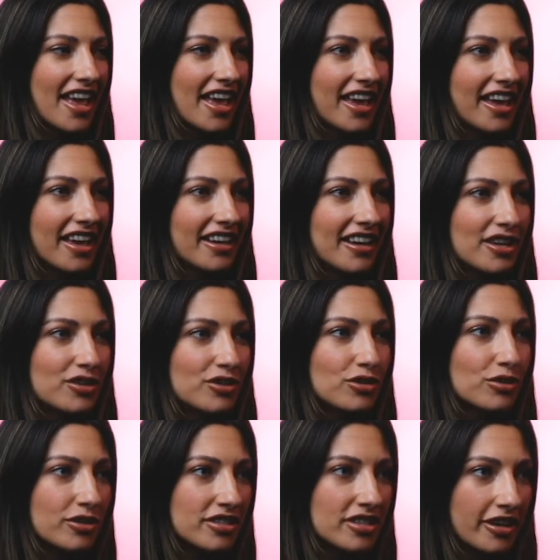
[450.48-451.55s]
and as
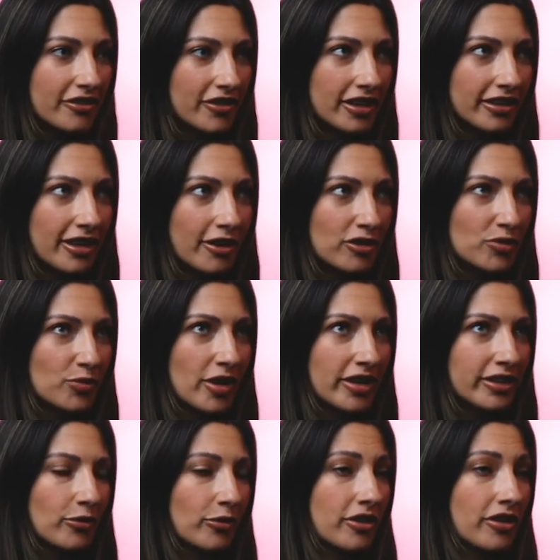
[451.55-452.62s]
soon as I found out I was
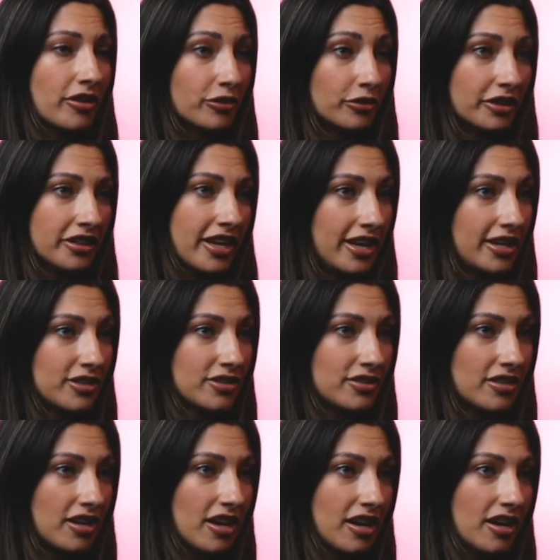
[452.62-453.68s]
pregnant, within 3
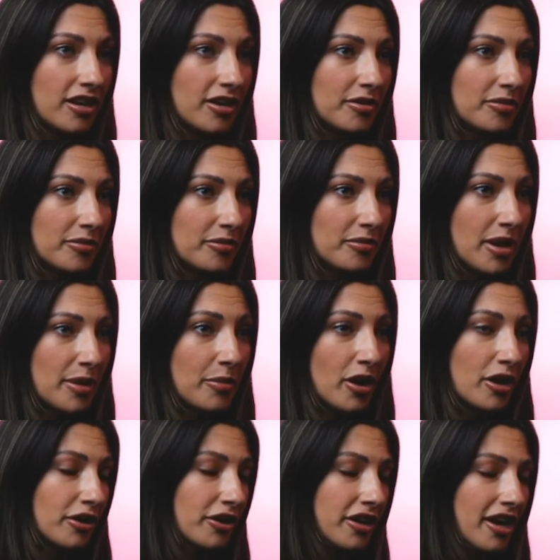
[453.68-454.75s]
days, my
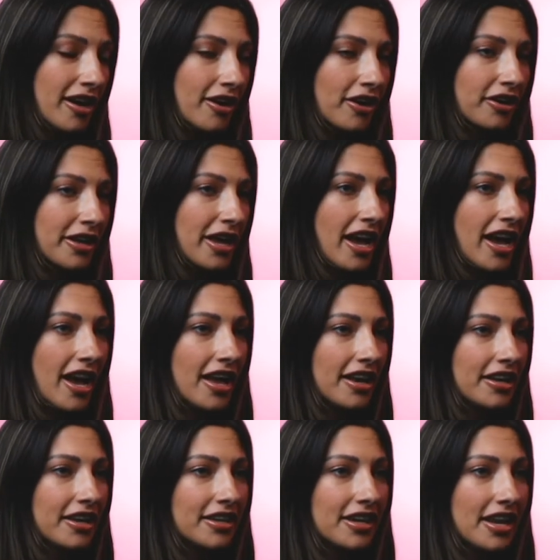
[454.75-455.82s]
partner and I already
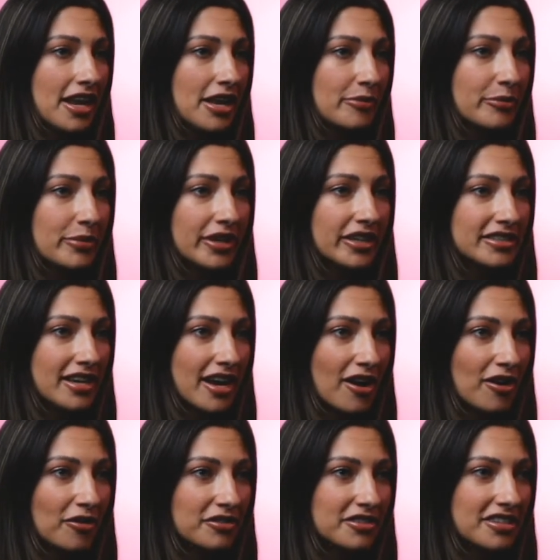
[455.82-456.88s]
had a name picked
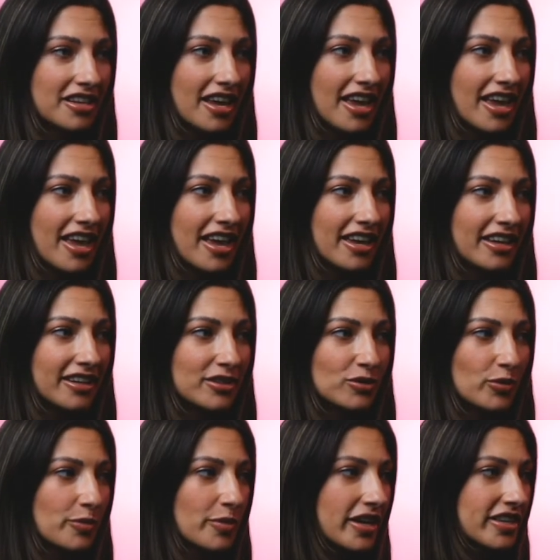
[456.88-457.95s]
out,
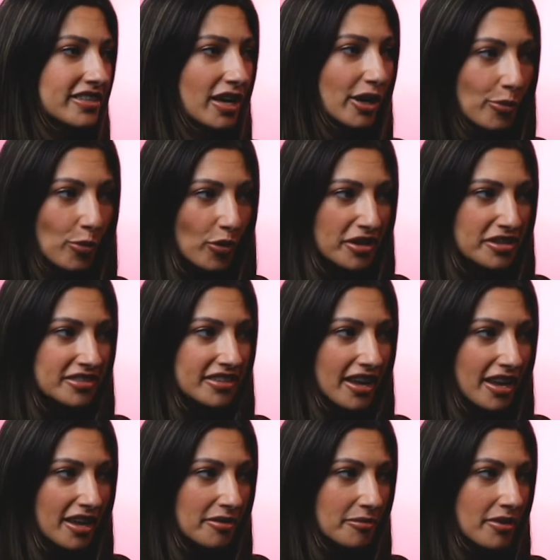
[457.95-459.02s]
and we picked out a boy's
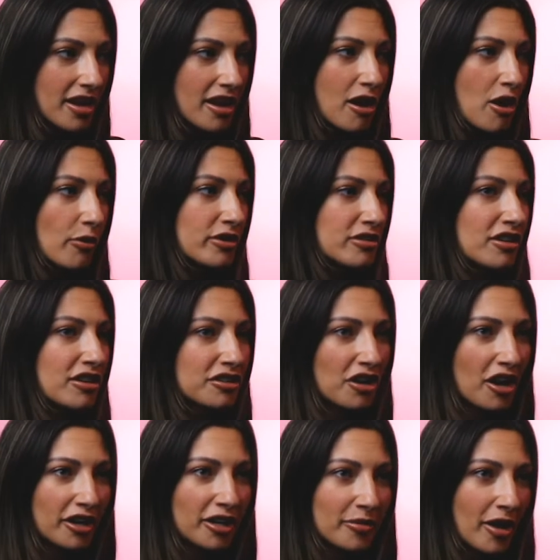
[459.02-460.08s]
name. We
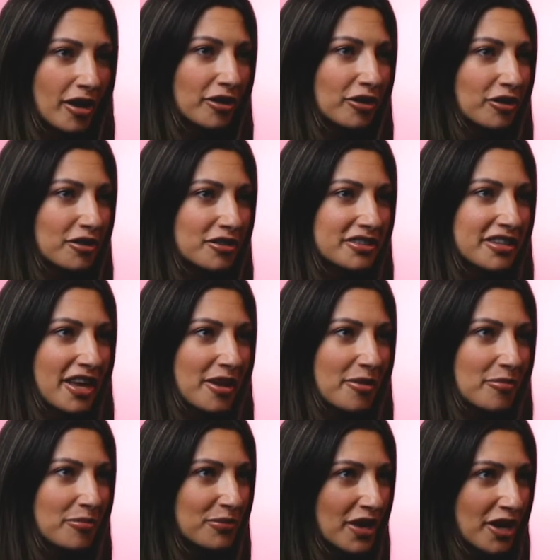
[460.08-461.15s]
started talking about a girl's
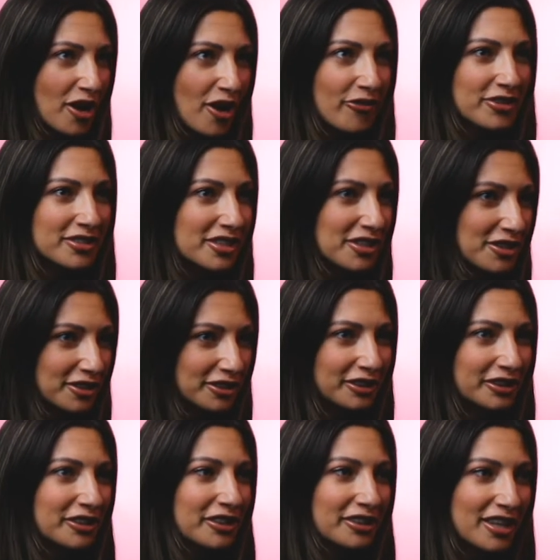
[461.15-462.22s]
name. That conversation
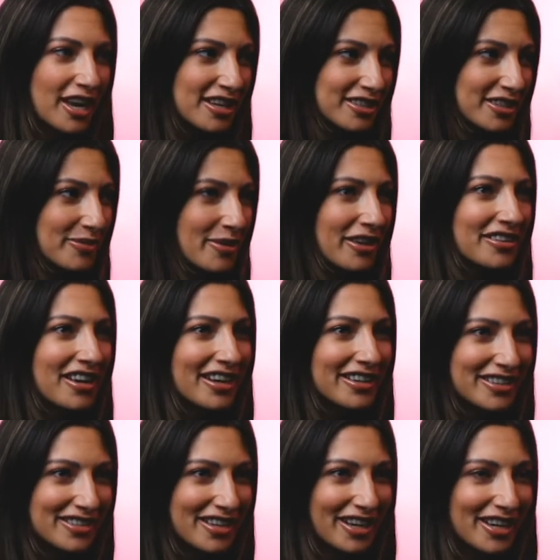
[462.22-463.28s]
literally lasted about
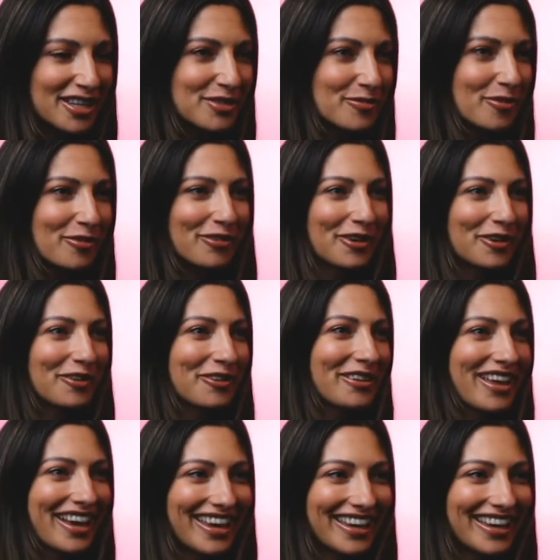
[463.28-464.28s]
90 seconds, but we were